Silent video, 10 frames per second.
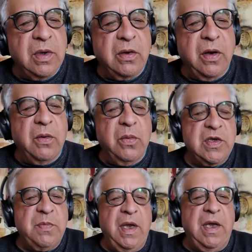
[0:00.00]
great. Well,
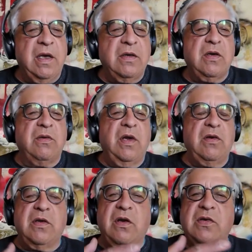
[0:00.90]
speaking, so
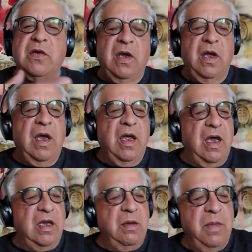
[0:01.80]
there's
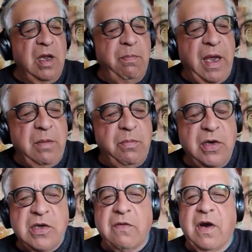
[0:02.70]
the Mill Bend
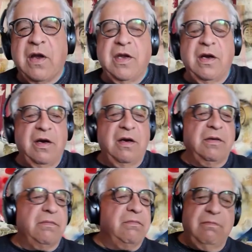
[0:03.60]
Preserve. Are
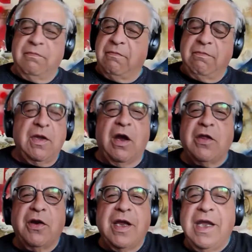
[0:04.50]

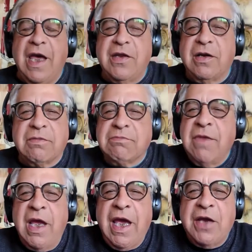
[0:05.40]
there any other
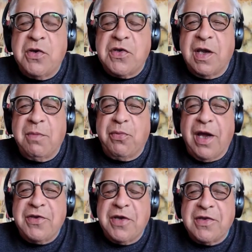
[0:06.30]
interesting
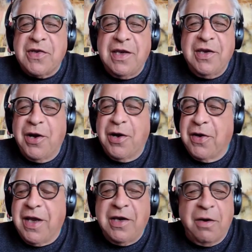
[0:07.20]
projects in
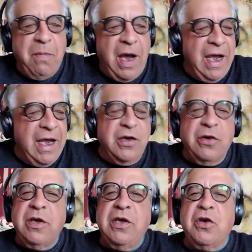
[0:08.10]
your mind
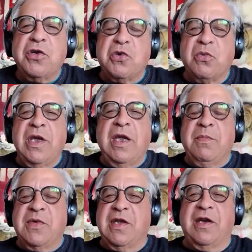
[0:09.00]
or in your
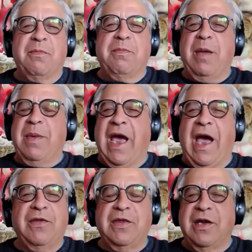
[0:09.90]
dreams that are maybe
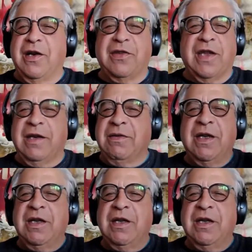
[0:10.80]
out there that